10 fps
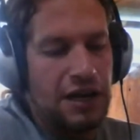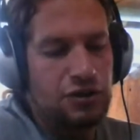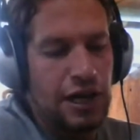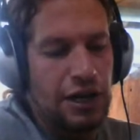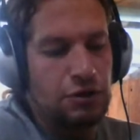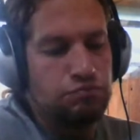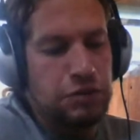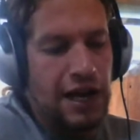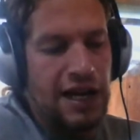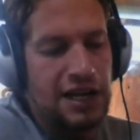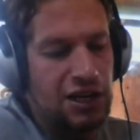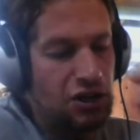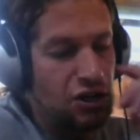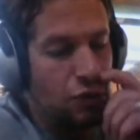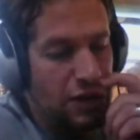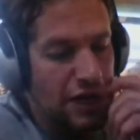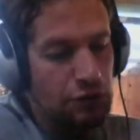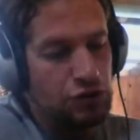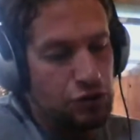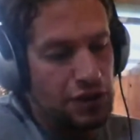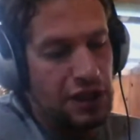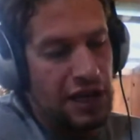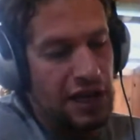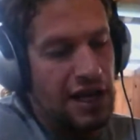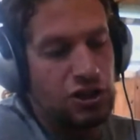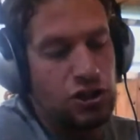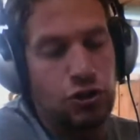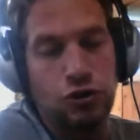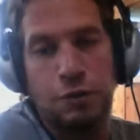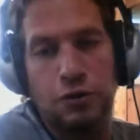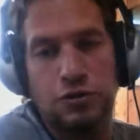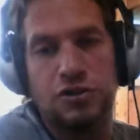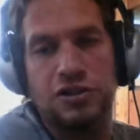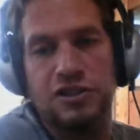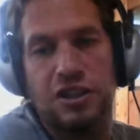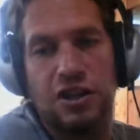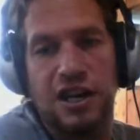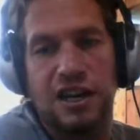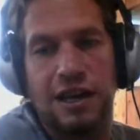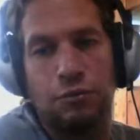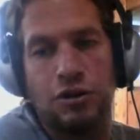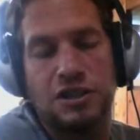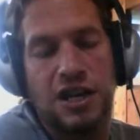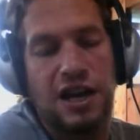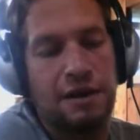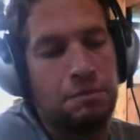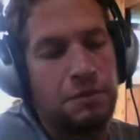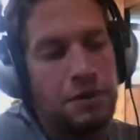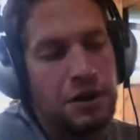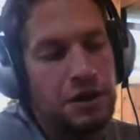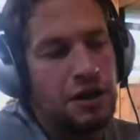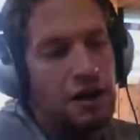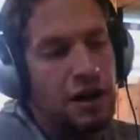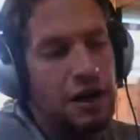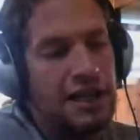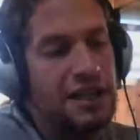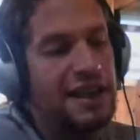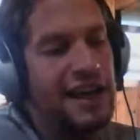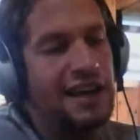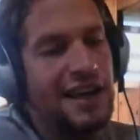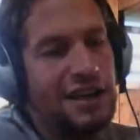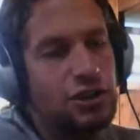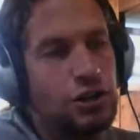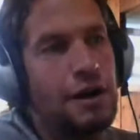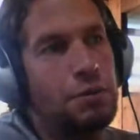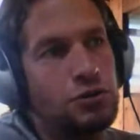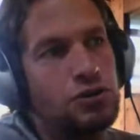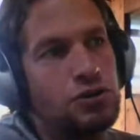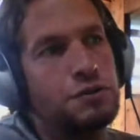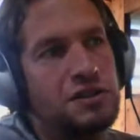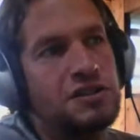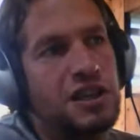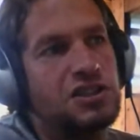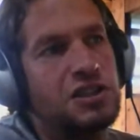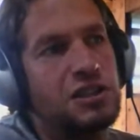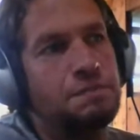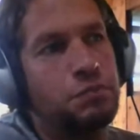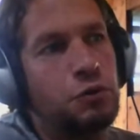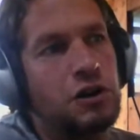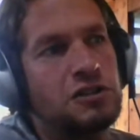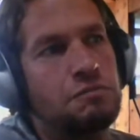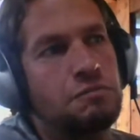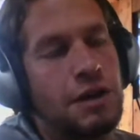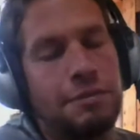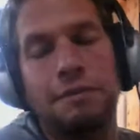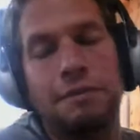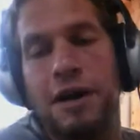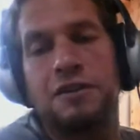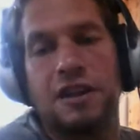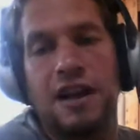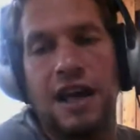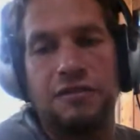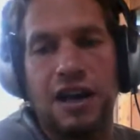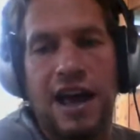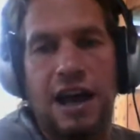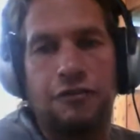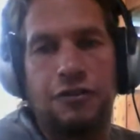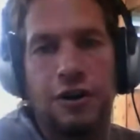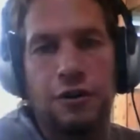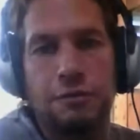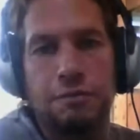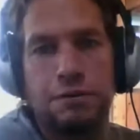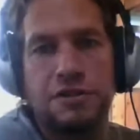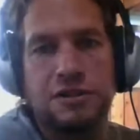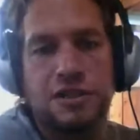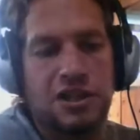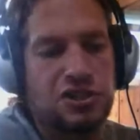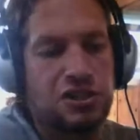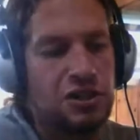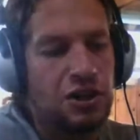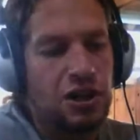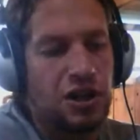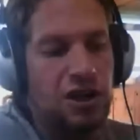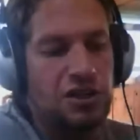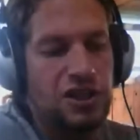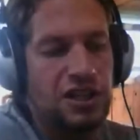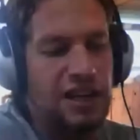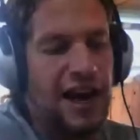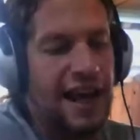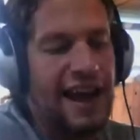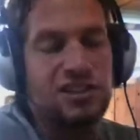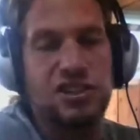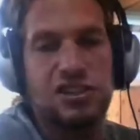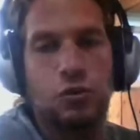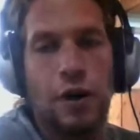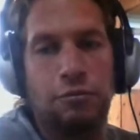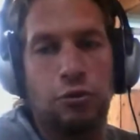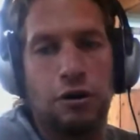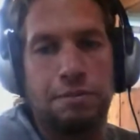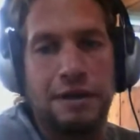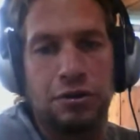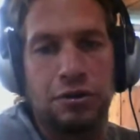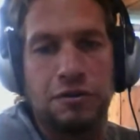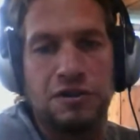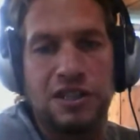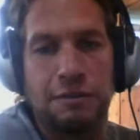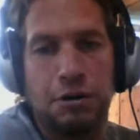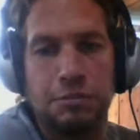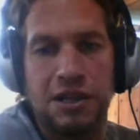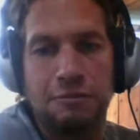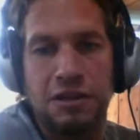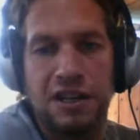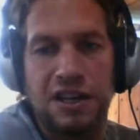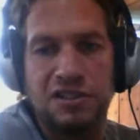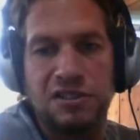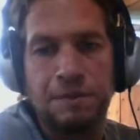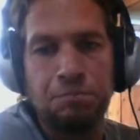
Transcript: So I didn't know what I was doing, and I chose poster because I thought I'd get more time. In the end, actually, my poster presentation was maybe better than having a half-hour presentation because it got access to way more people. It was in a public place.